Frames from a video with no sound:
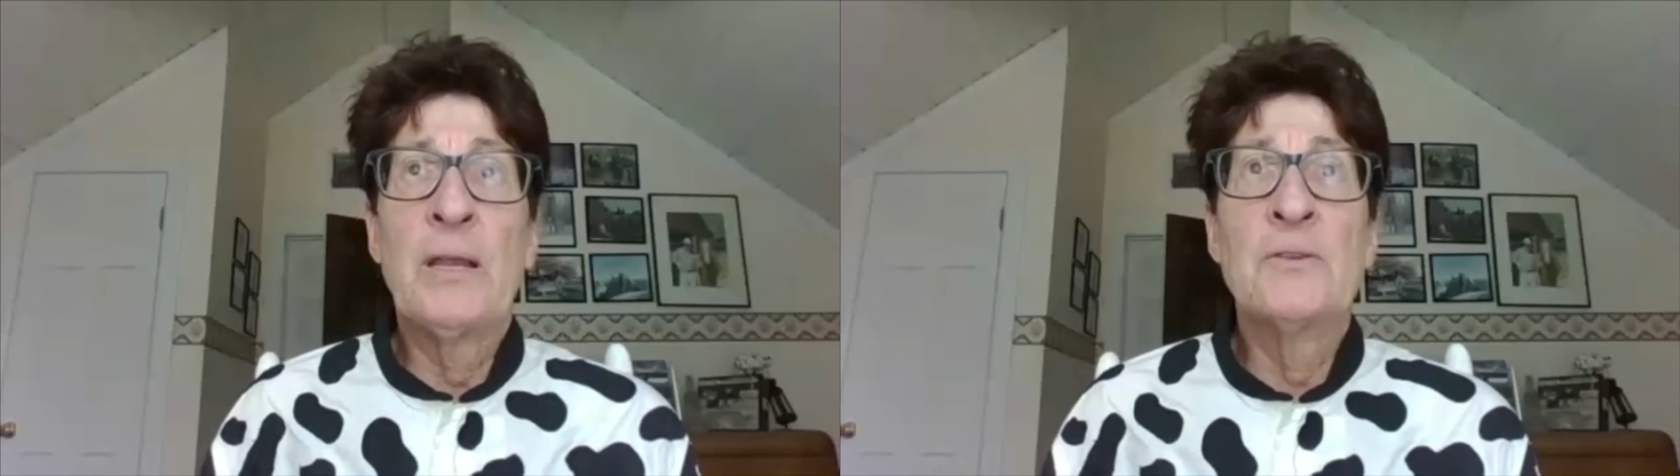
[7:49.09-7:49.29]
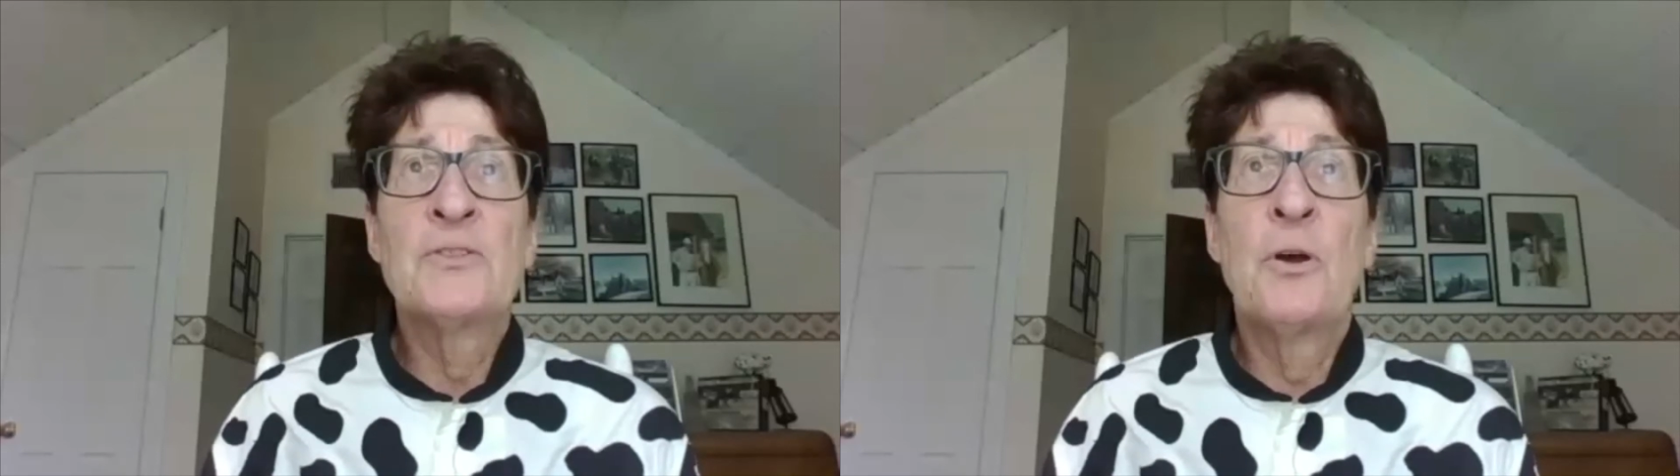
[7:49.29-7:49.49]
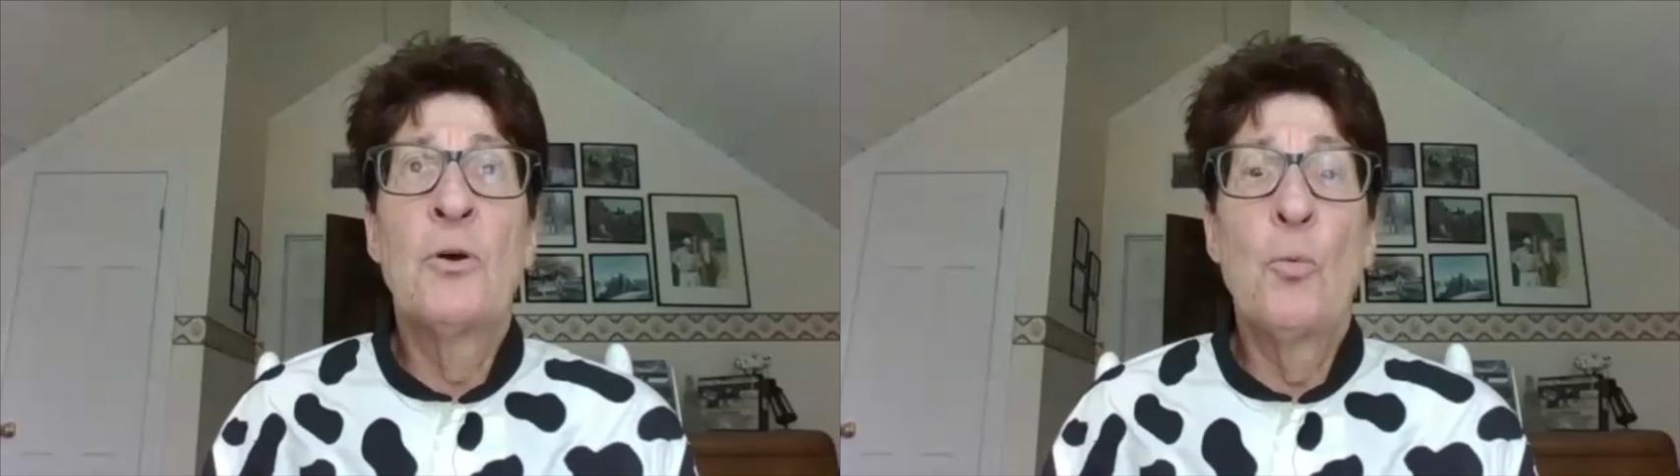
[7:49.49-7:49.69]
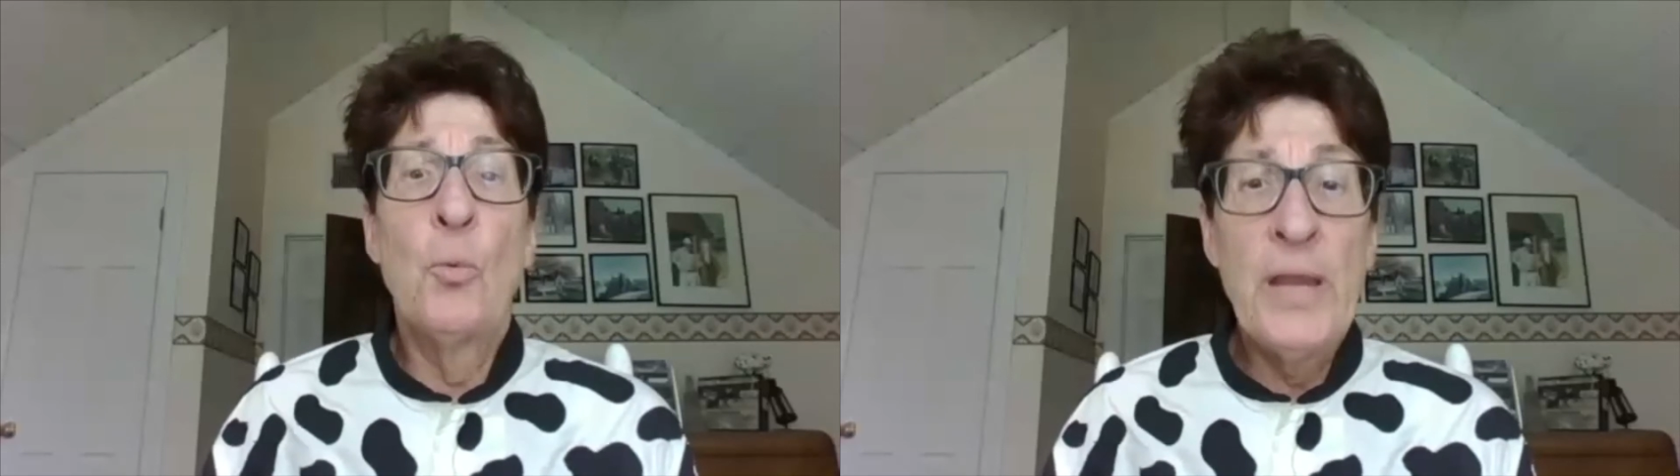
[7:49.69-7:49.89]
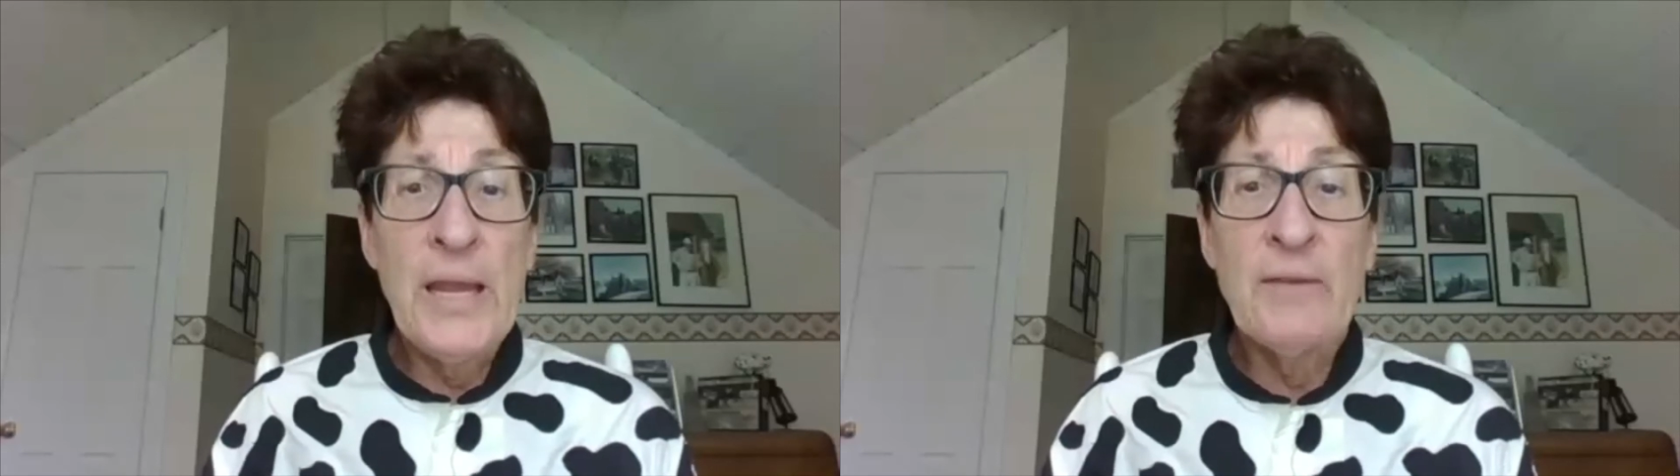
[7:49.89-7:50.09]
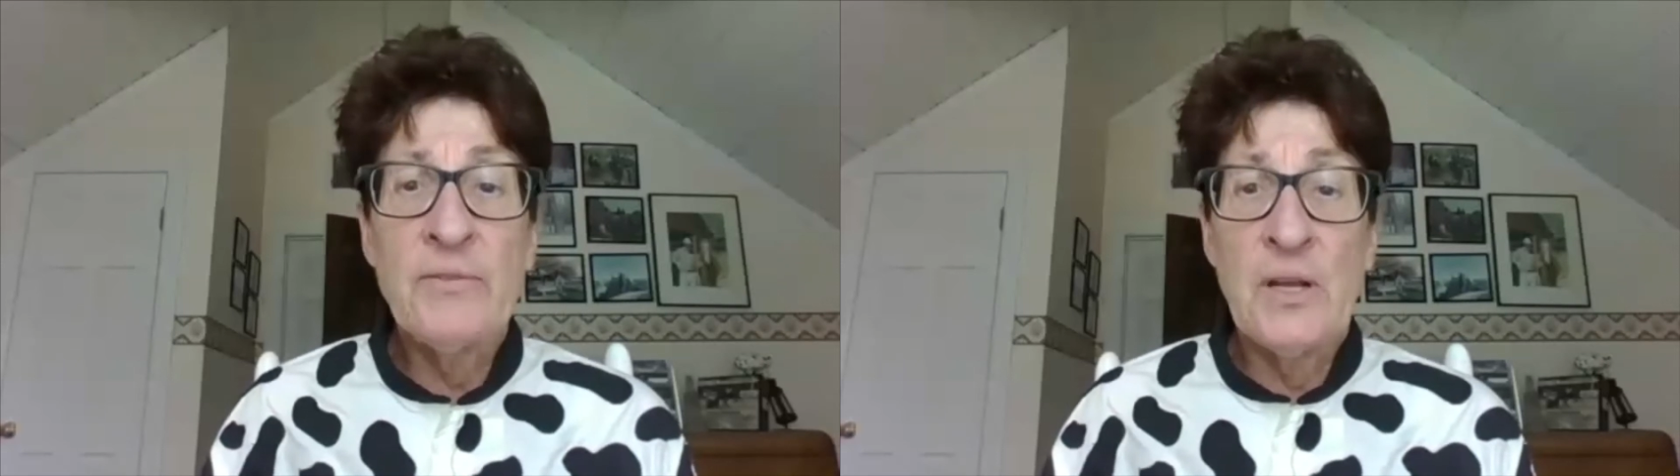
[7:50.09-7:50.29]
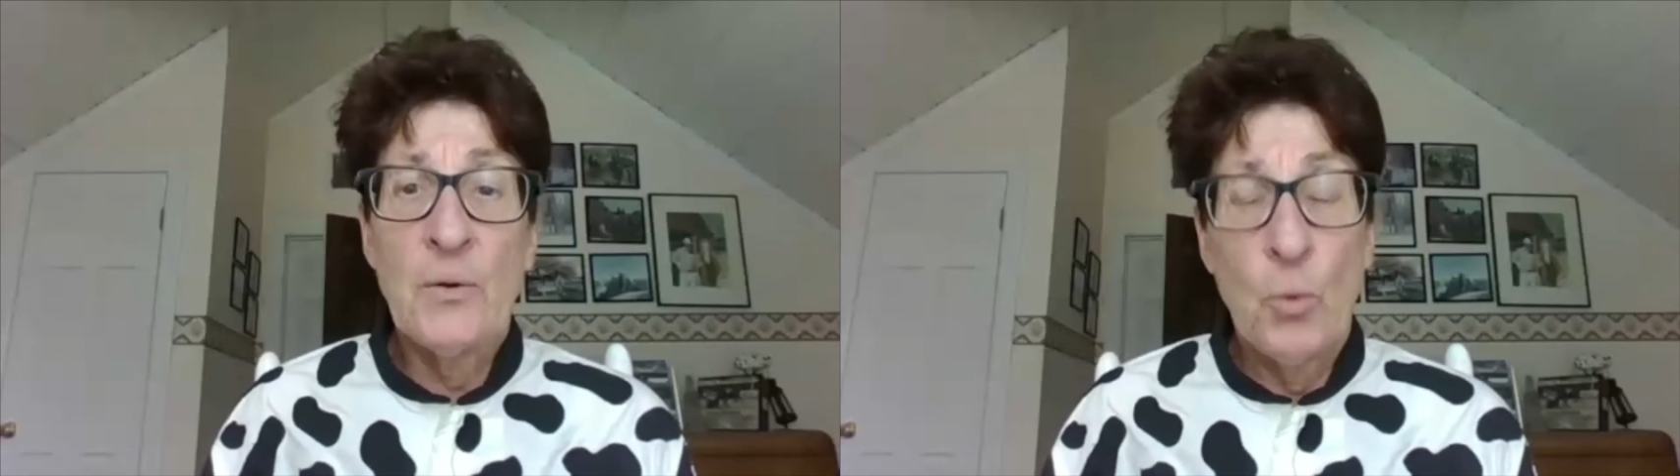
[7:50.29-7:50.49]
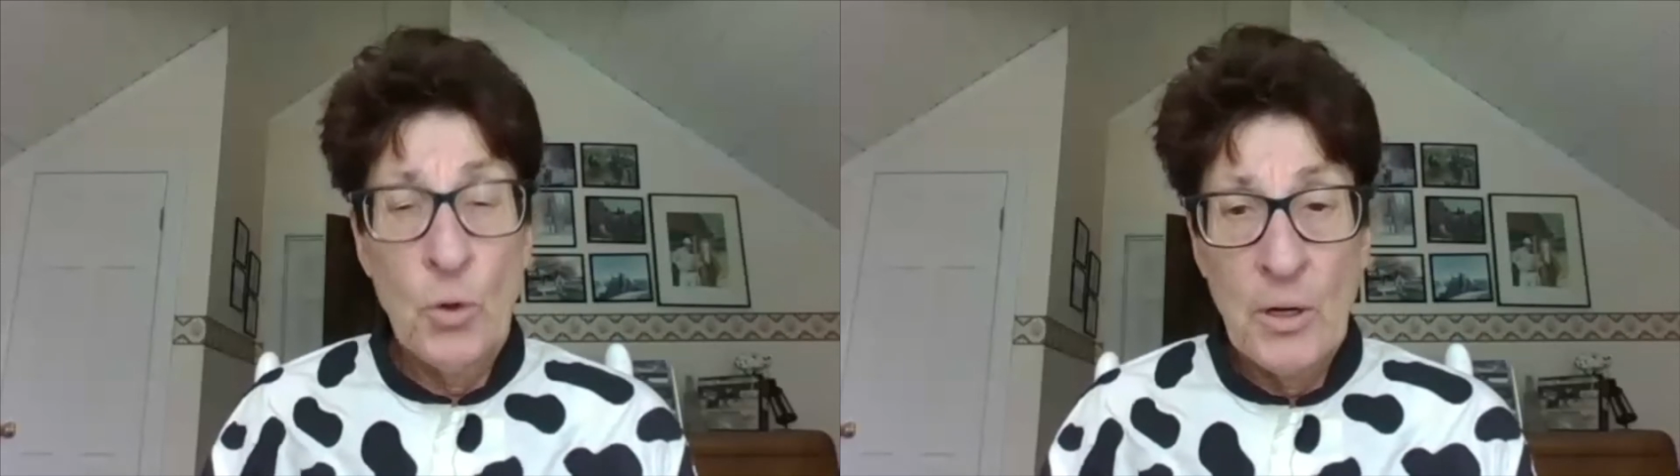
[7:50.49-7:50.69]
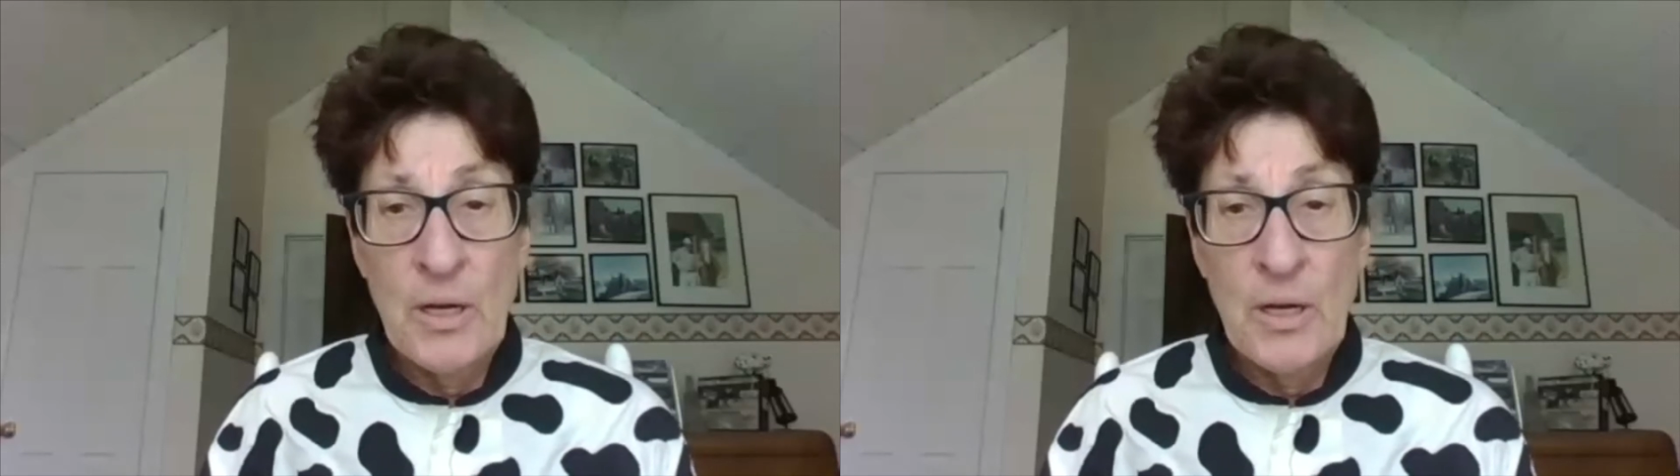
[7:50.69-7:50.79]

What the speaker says: So we have done work